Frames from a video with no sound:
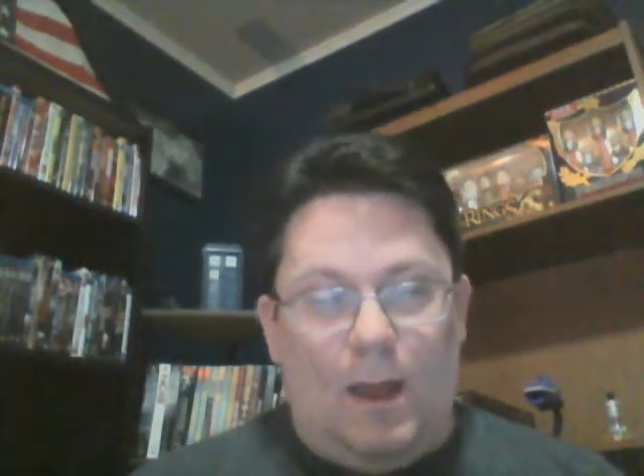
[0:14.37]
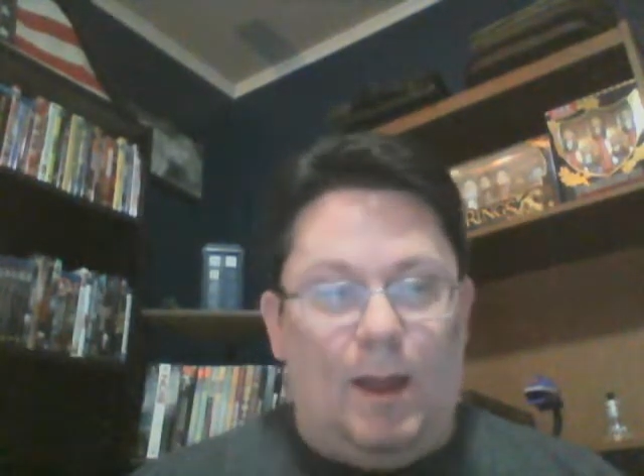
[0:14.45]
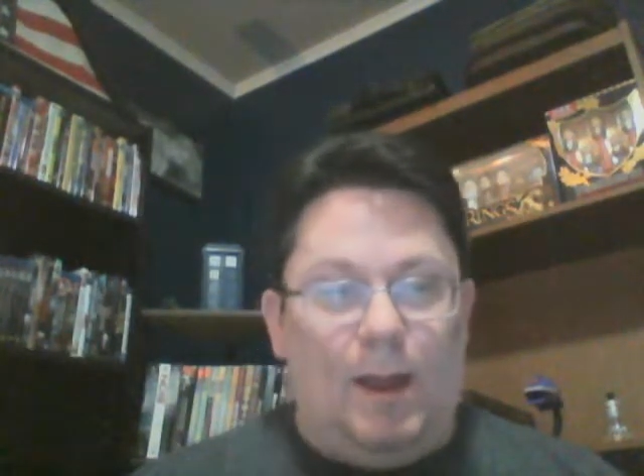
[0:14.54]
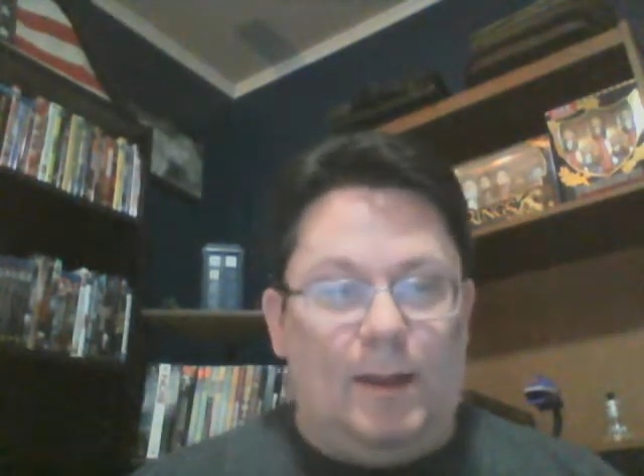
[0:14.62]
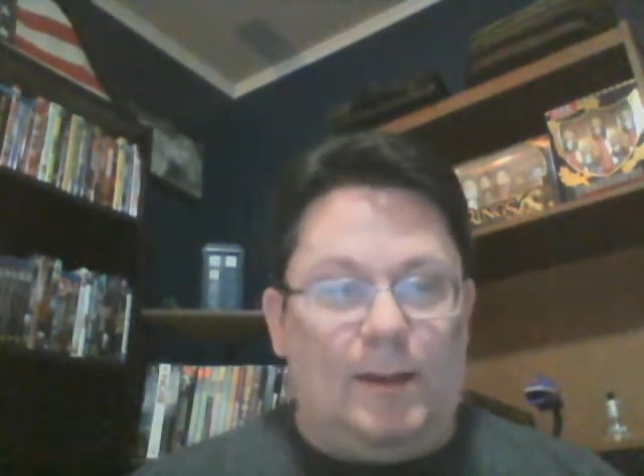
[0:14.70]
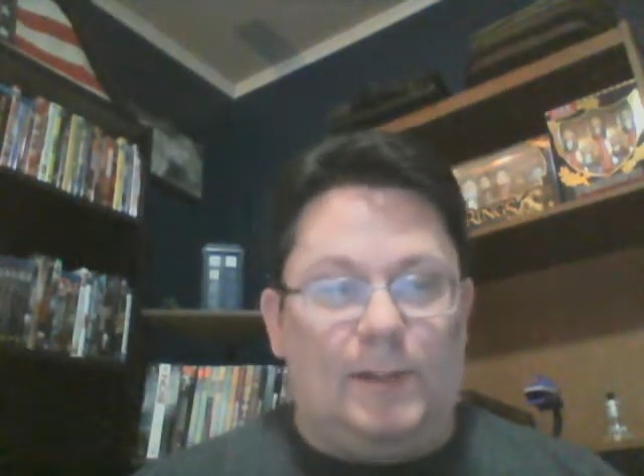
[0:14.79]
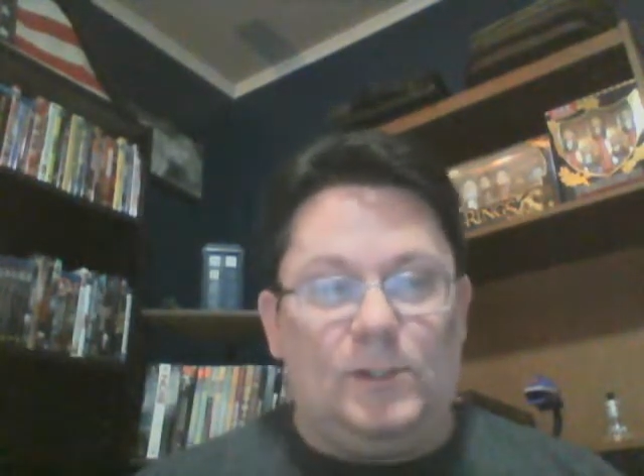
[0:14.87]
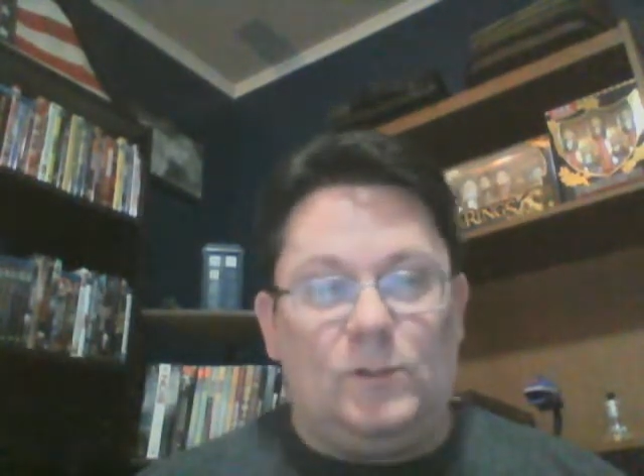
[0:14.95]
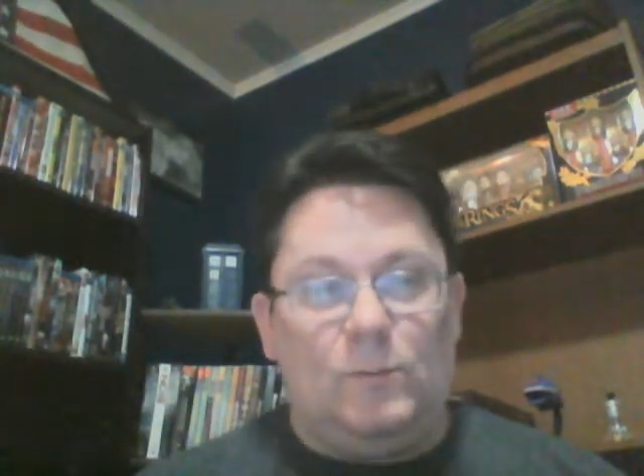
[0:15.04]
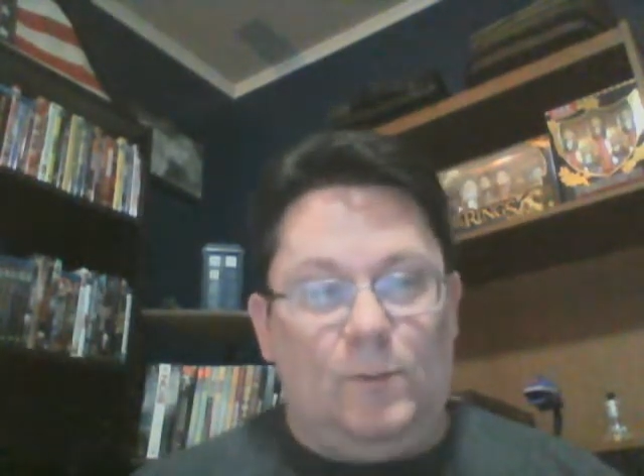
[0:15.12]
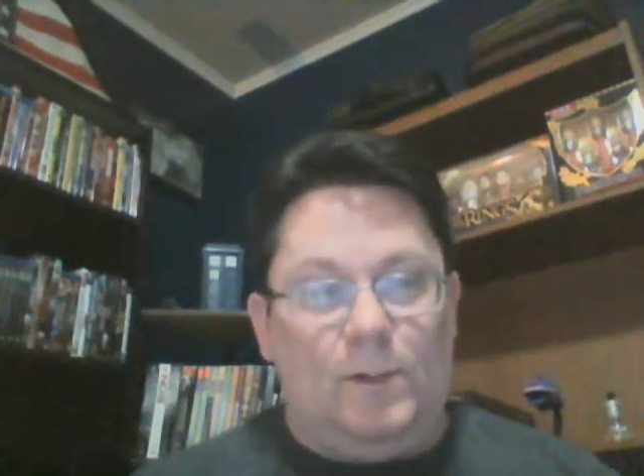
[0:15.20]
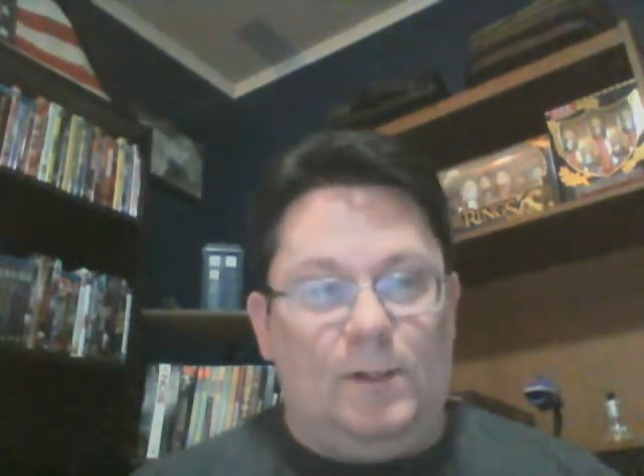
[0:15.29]
and I
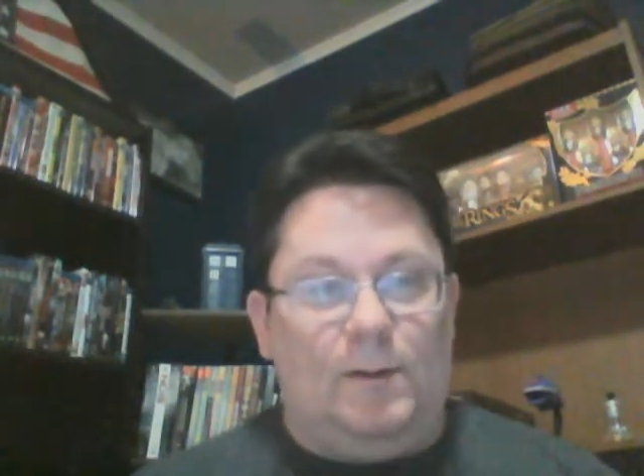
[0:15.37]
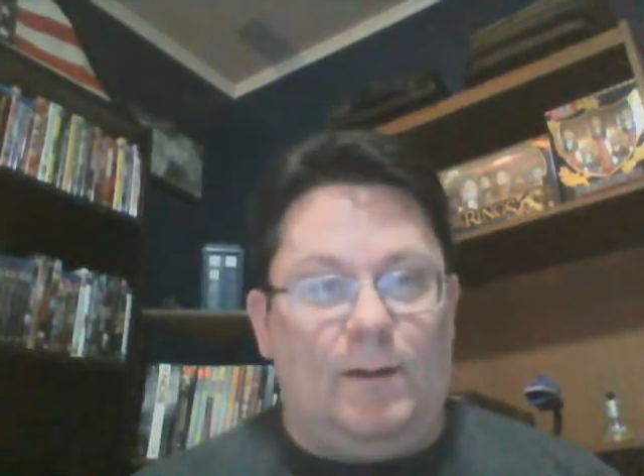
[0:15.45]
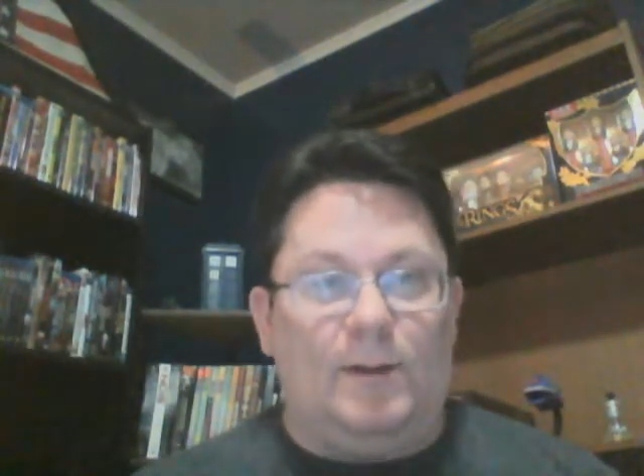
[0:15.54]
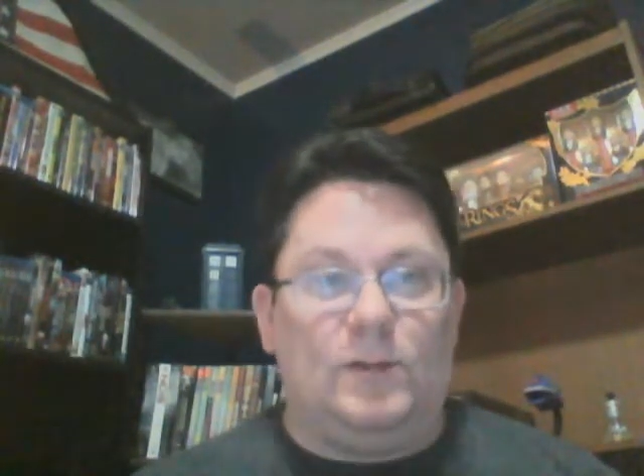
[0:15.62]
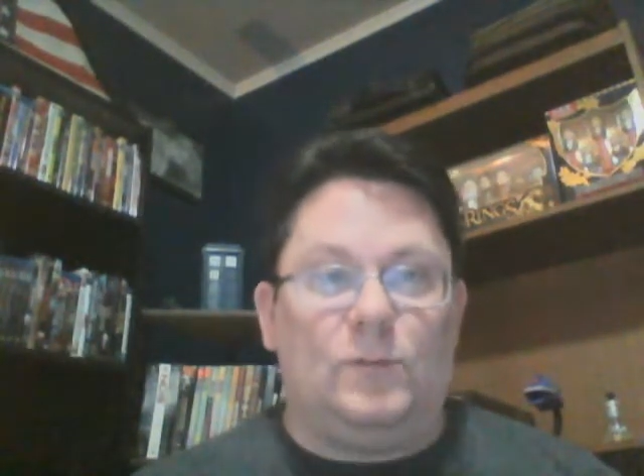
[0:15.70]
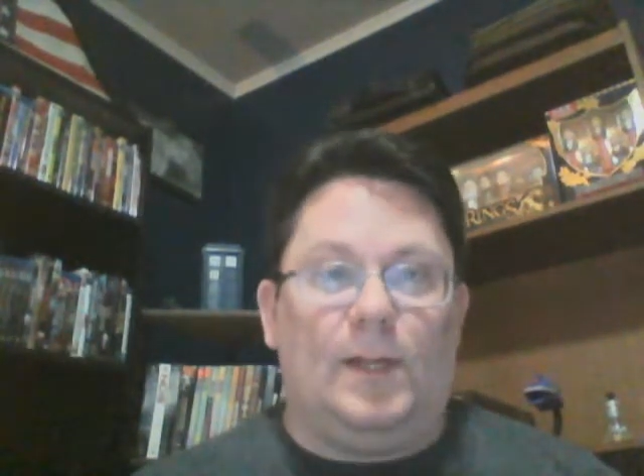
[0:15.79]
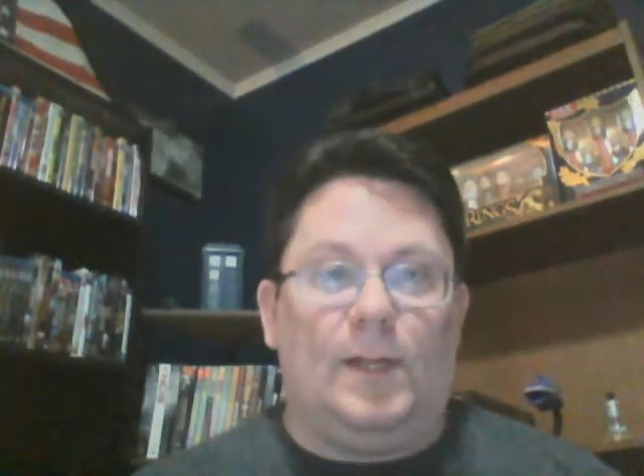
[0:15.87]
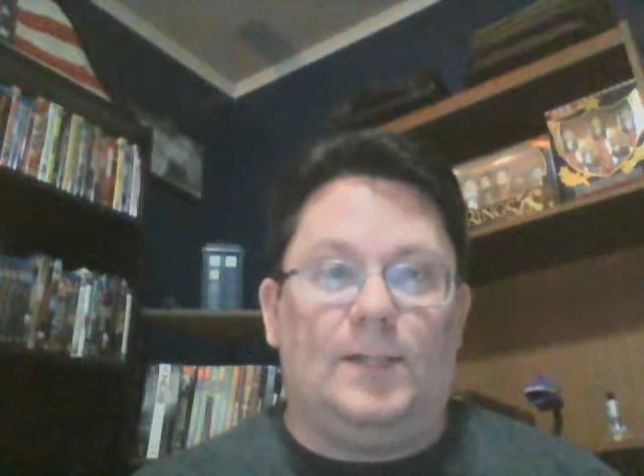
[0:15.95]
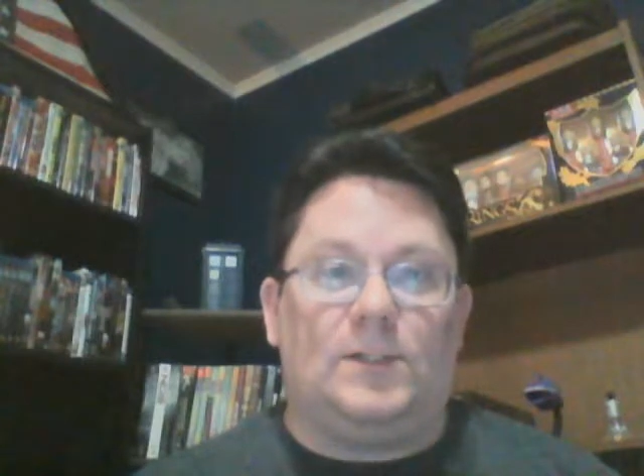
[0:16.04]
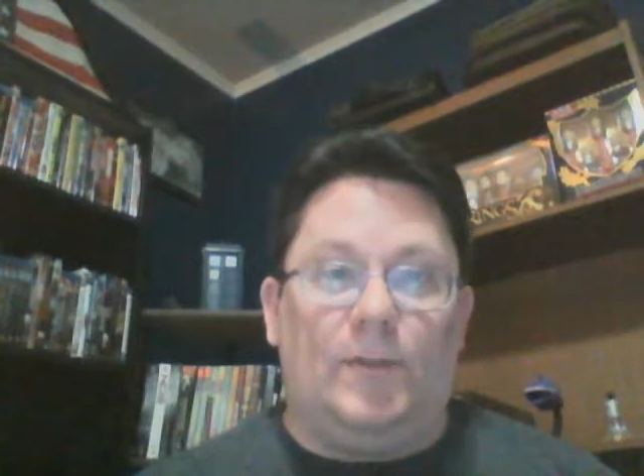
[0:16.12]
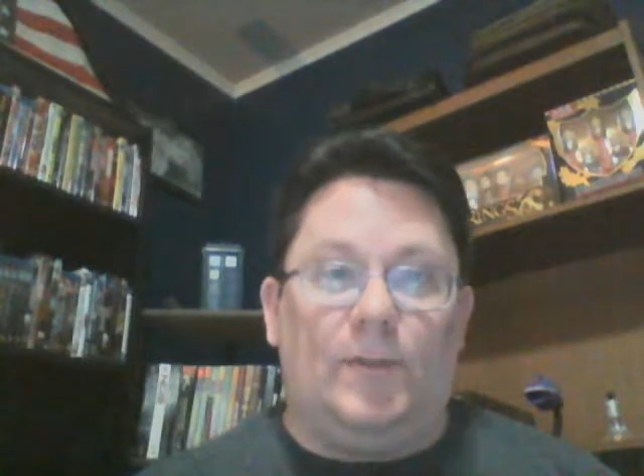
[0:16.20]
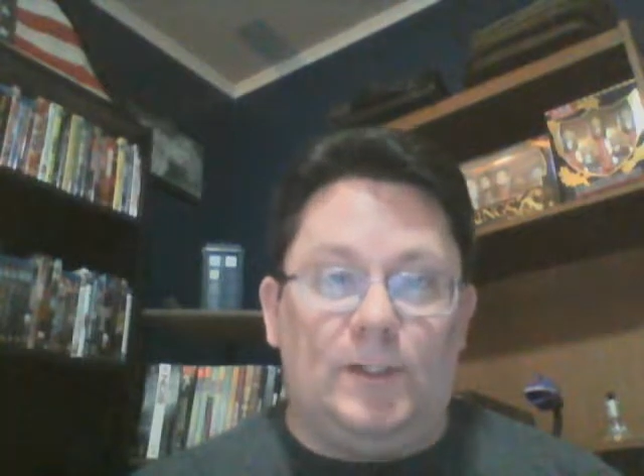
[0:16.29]
just
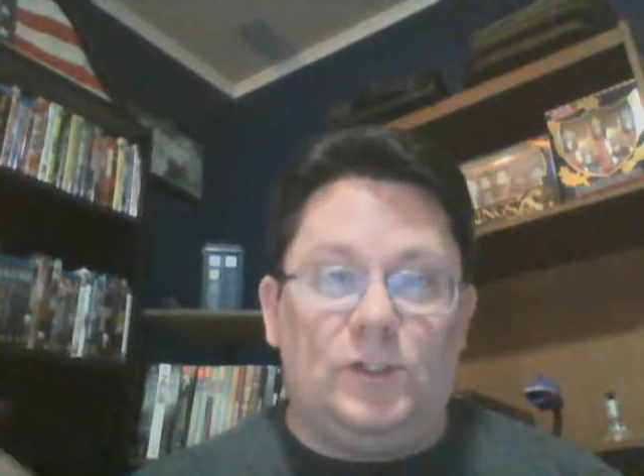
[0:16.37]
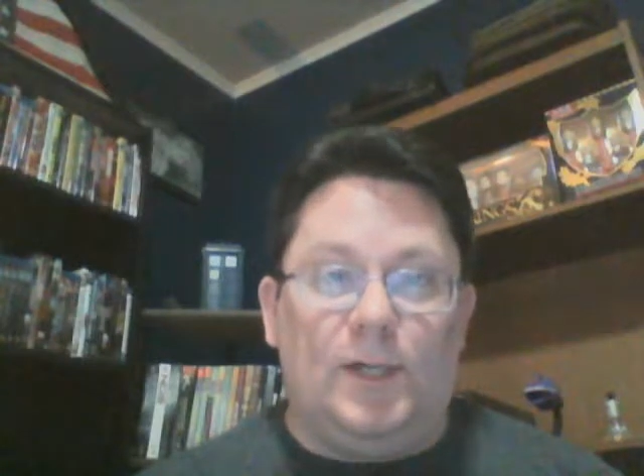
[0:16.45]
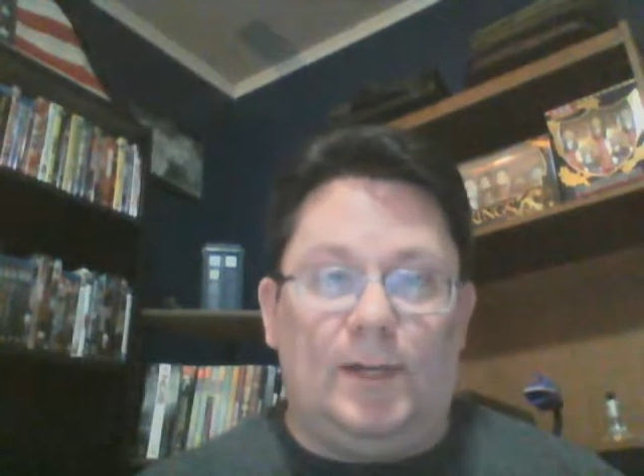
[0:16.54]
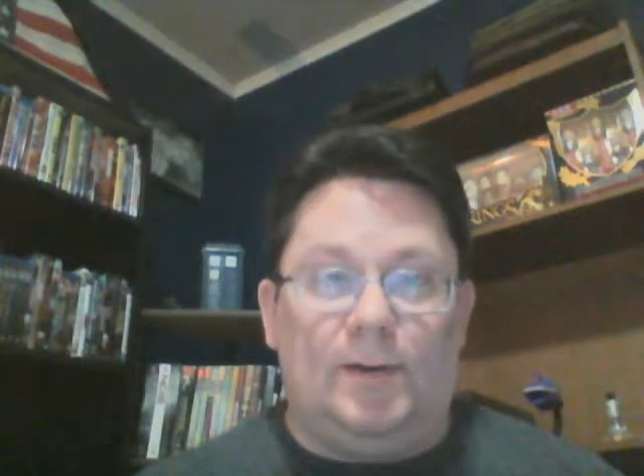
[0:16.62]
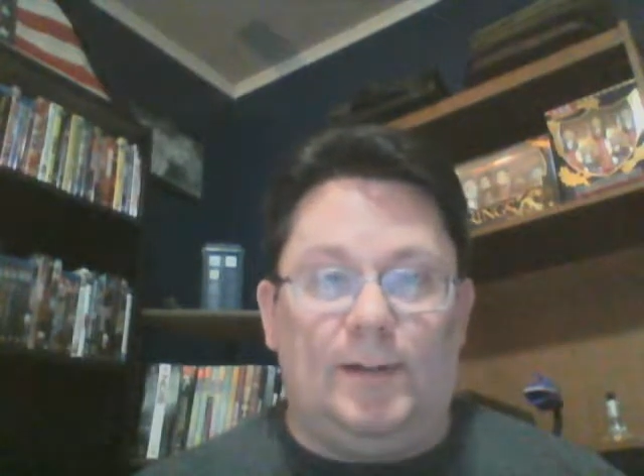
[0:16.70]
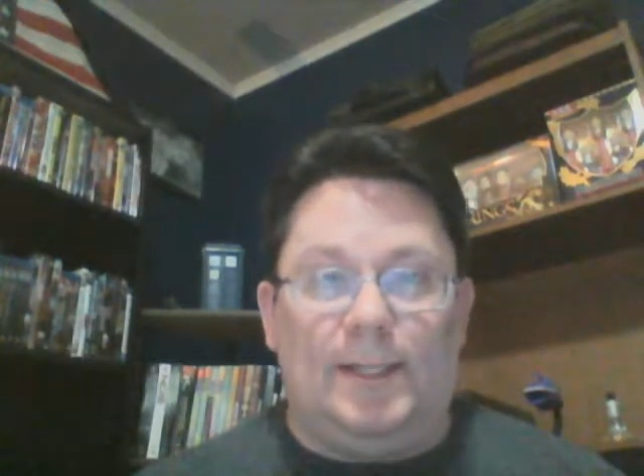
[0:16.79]
realized on this channel